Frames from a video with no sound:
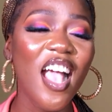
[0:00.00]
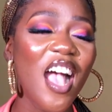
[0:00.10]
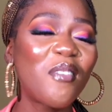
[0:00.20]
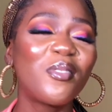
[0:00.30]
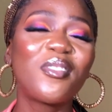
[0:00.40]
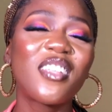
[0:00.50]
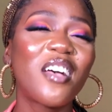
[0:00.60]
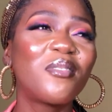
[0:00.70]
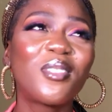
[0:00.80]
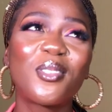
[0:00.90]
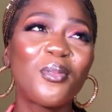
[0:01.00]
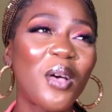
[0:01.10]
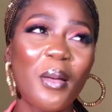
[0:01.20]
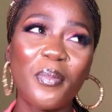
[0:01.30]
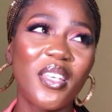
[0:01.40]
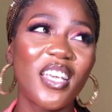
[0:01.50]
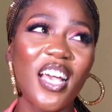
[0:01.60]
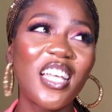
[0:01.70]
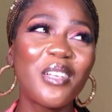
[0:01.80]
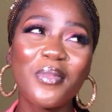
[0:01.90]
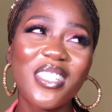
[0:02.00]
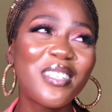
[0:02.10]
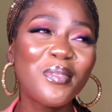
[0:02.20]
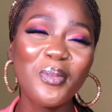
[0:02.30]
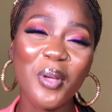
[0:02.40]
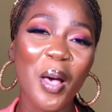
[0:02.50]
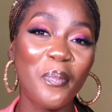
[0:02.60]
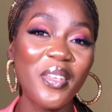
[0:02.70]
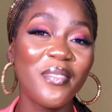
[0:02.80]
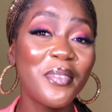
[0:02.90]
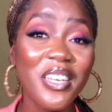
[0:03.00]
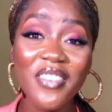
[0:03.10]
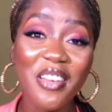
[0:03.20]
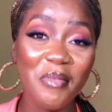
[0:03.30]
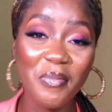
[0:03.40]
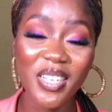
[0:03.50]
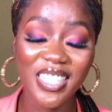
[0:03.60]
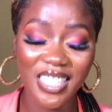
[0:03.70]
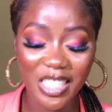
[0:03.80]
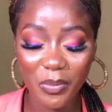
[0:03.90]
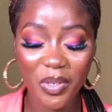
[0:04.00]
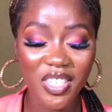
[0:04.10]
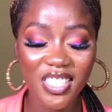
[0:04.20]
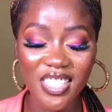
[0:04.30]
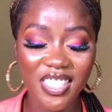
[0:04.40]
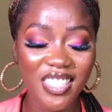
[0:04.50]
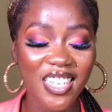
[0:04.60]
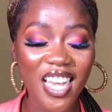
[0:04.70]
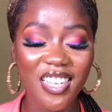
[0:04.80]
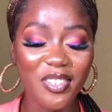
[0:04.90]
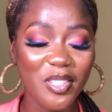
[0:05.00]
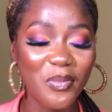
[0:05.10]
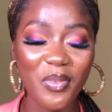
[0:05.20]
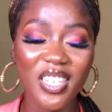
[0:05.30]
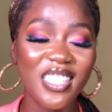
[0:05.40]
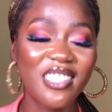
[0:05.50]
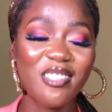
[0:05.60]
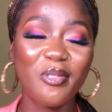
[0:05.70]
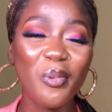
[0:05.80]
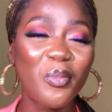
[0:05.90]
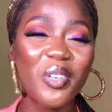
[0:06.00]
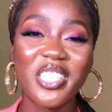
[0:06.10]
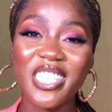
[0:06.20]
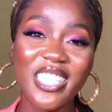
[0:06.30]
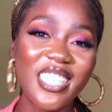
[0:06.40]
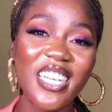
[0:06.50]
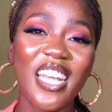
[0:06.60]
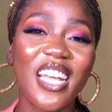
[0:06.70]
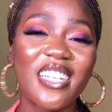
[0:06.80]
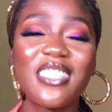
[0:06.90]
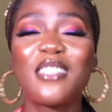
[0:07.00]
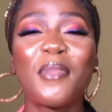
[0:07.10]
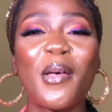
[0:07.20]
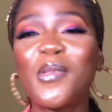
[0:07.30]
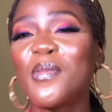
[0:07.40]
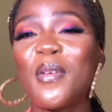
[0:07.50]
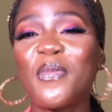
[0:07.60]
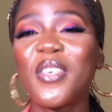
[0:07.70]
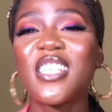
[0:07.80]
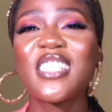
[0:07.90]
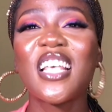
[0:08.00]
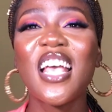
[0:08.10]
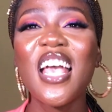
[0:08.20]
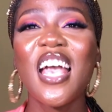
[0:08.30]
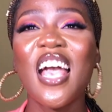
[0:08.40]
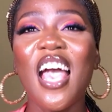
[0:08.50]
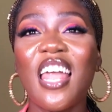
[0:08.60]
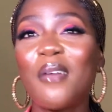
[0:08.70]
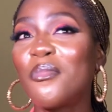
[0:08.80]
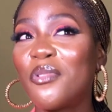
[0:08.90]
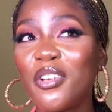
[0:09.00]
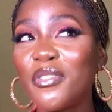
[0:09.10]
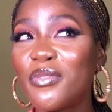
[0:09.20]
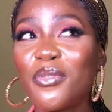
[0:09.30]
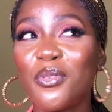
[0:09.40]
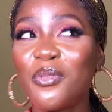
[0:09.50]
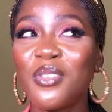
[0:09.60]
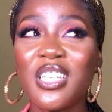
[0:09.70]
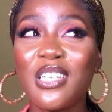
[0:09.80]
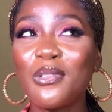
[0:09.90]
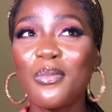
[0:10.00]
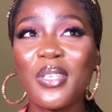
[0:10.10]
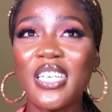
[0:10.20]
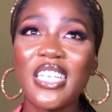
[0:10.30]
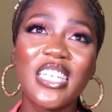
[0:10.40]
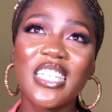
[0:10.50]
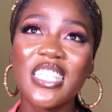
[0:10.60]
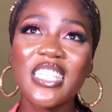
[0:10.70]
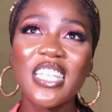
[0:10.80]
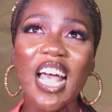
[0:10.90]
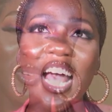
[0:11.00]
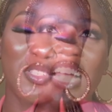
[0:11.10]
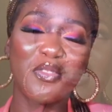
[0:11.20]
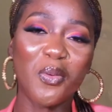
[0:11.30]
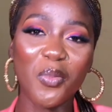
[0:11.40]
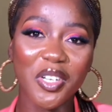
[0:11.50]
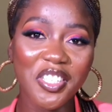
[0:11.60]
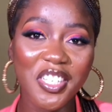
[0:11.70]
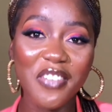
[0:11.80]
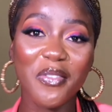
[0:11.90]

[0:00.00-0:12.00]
I was so happy, and I'm still so happy. Whenever I remember this experience, it just brings so much cheer and smile to my face. And I'm grateful for those little beginnings. Thank you so much for watching.